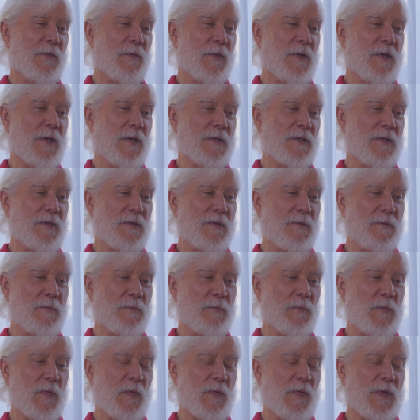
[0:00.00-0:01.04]
If it
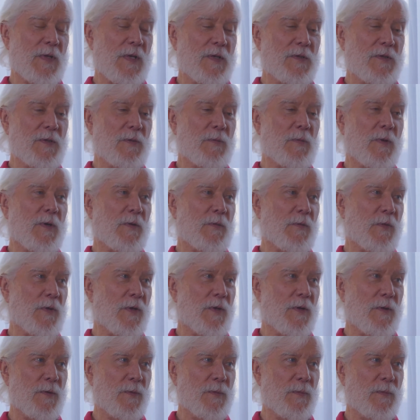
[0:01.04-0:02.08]
doesn't work for
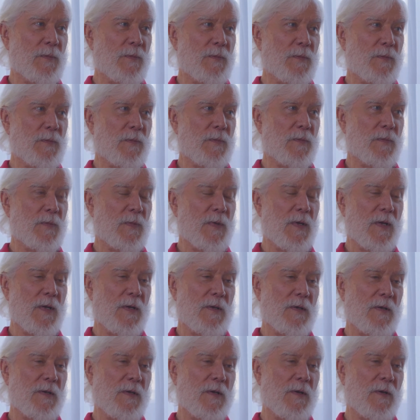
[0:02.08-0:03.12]
you,
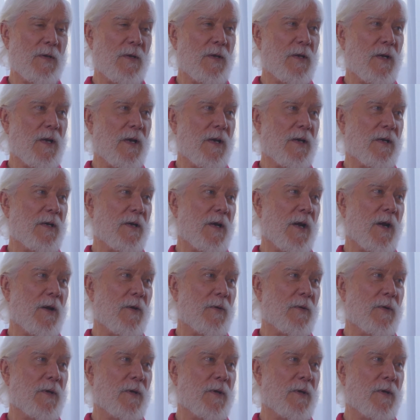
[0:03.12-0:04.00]
then you let it go.